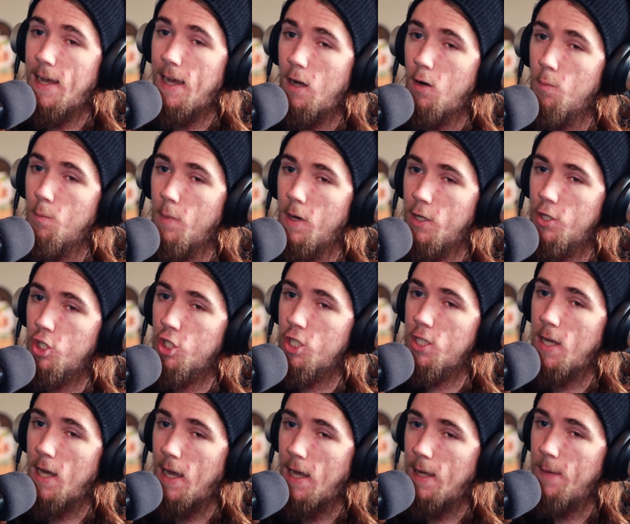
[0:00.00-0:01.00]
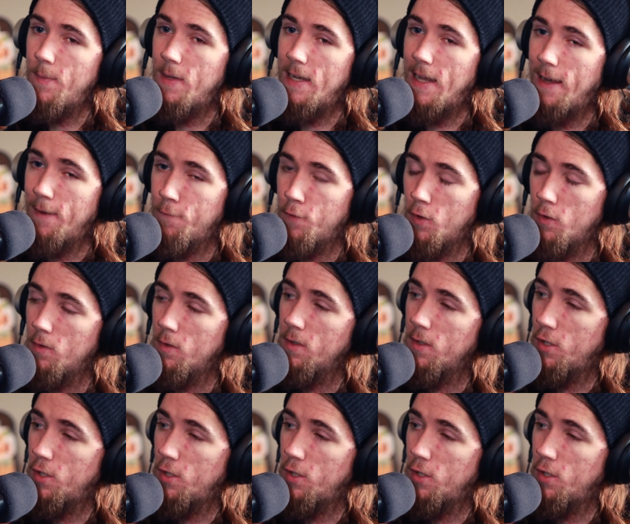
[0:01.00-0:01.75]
how much time and effort